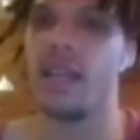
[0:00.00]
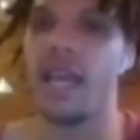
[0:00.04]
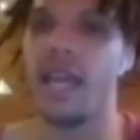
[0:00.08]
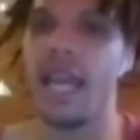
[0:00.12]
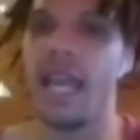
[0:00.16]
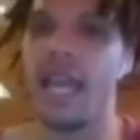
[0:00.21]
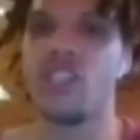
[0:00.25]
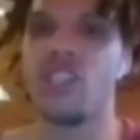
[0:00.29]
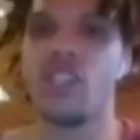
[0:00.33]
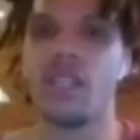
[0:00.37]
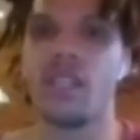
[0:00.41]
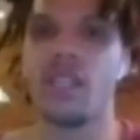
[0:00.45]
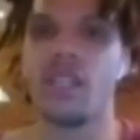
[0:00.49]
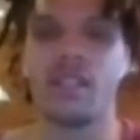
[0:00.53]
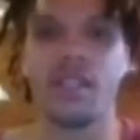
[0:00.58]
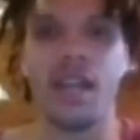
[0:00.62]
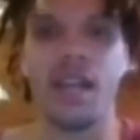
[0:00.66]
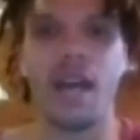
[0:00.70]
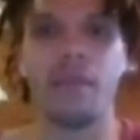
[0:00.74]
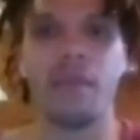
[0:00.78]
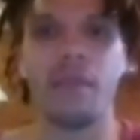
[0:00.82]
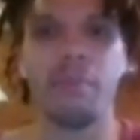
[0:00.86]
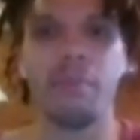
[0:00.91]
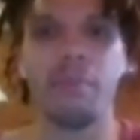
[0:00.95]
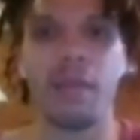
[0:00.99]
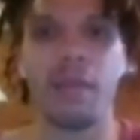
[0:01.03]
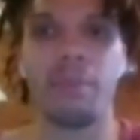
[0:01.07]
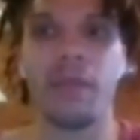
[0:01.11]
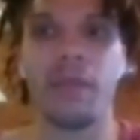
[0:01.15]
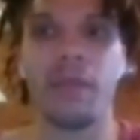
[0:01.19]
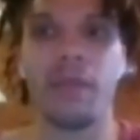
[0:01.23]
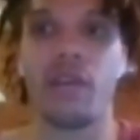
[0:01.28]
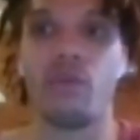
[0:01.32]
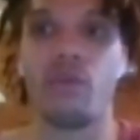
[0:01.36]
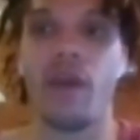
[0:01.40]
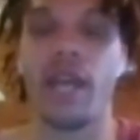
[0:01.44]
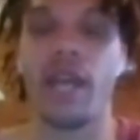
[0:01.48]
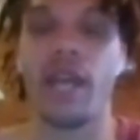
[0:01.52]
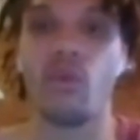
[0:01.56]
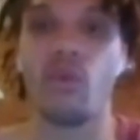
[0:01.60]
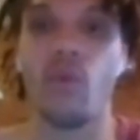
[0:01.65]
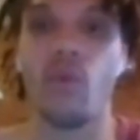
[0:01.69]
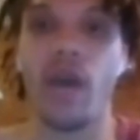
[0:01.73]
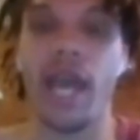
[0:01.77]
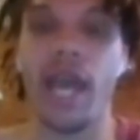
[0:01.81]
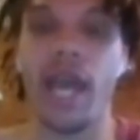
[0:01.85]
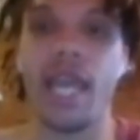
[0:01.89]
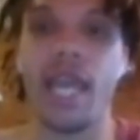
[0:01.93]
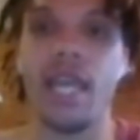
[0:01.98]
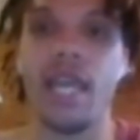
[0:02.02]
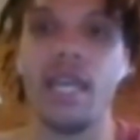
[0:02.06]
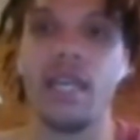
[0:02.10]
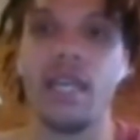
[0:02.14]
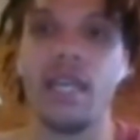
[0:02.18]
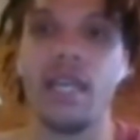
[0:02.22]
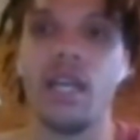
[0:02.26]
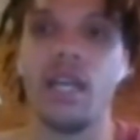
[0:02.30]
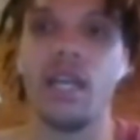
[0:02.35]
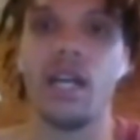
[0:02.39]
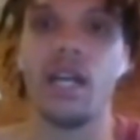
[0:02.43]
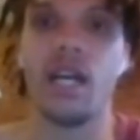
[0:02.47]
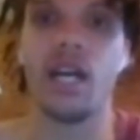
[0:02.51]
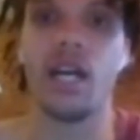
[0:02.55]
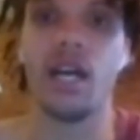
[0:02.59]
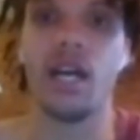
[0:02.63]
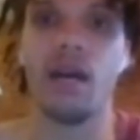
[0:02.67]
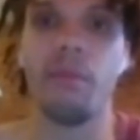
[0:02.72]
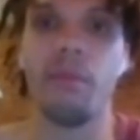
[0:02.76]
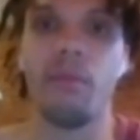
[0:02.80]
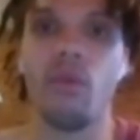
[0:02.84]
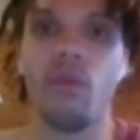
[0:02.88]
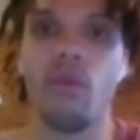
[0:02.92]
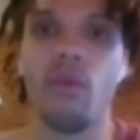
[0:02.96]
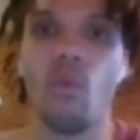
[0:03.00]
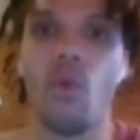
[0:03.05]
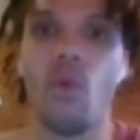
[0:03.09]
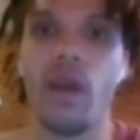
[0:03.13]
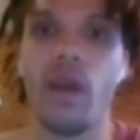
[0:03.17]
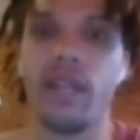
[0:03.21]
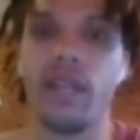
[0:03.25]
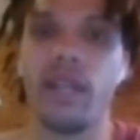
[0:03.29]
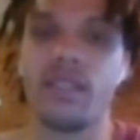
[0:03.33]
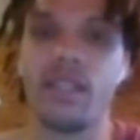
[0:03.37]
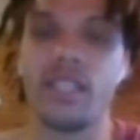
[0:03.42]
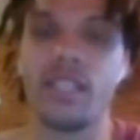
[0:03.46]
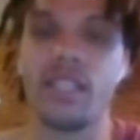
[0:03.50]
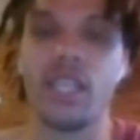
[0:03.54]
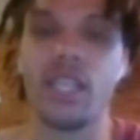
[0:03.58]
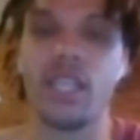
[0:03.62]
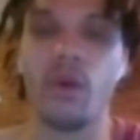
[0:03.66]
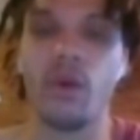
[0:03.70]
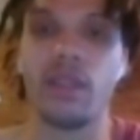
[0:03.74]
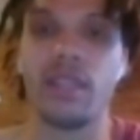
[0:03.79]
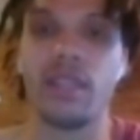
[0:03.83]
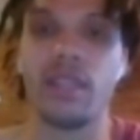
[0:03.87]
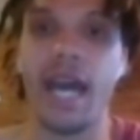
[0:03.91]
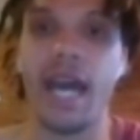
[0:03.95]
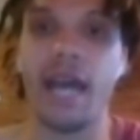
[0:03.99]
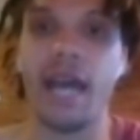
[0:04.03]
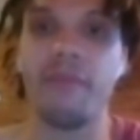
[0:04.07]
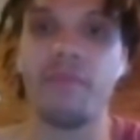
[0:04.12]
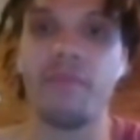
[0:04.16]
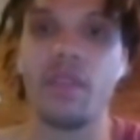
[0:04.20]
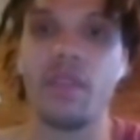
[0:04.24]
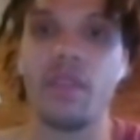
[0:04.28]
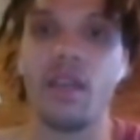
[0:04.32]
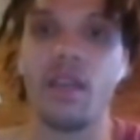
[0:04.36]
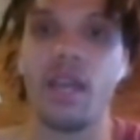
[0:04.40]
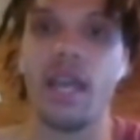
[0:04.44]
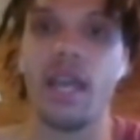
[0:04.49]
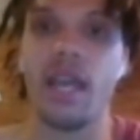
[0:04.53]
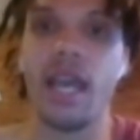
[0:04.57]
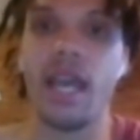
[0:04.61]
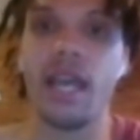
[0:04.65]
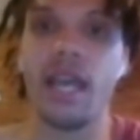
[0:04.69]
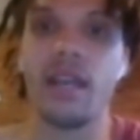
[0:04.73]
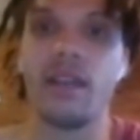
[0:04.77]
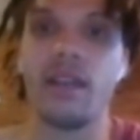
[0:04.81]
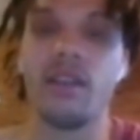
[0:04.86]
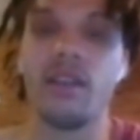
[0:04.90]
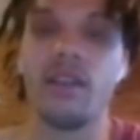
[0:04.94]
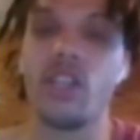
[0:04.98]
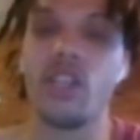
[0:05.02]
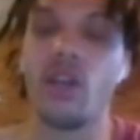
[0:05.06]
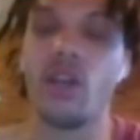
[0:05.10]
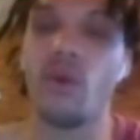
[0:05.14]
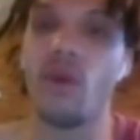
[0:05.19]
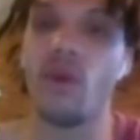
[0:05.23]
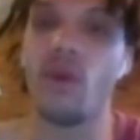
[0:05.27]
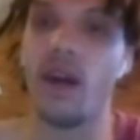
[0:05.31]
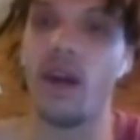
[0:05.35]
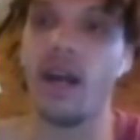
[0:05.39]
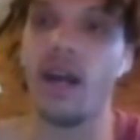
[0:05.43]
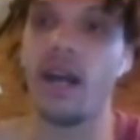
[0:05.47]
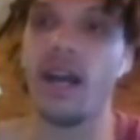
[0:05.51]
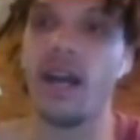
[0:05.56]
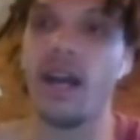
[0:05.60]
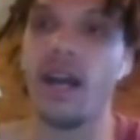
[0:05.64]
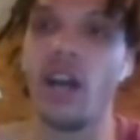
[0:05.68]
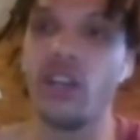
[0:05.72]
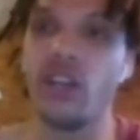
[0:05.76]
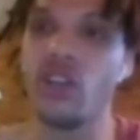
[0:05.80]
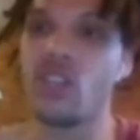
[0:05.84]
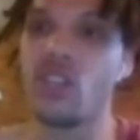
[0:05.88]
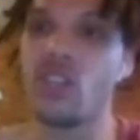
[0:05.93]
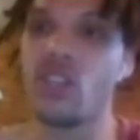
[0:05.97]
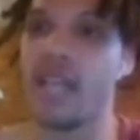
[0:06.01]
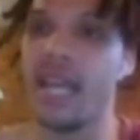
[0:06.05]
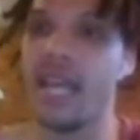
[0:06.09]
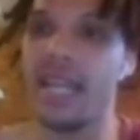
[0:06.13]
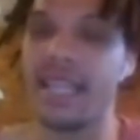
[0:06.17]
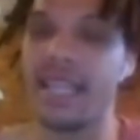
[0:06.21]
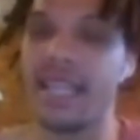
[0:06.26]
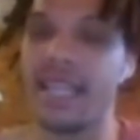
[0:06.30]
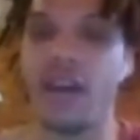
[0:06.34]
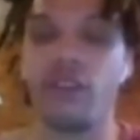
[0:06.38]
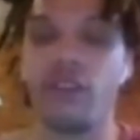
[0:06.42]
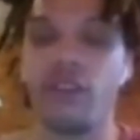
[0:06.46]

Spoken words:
h6 is not being played right away. What's the deal with that? And, you know, understanding that